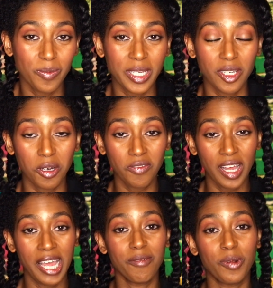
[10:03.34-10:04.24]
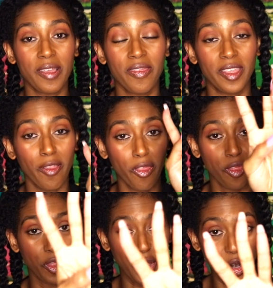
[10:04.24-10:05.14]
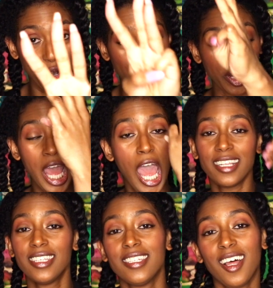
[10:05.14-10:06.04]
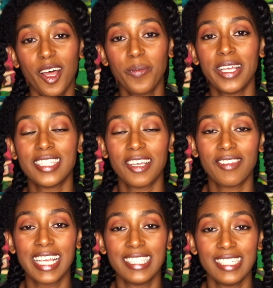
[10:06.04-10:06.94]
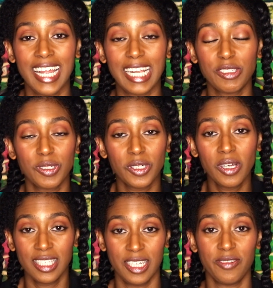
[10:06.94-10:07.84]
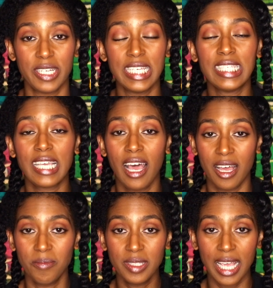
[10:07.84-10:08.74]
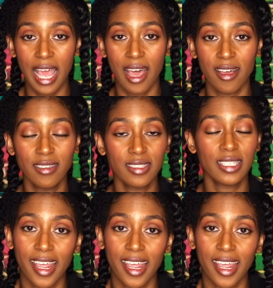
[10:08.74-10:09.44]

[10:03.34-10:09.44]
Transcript: to be notified when the third installment of Lazy Natural series comes out.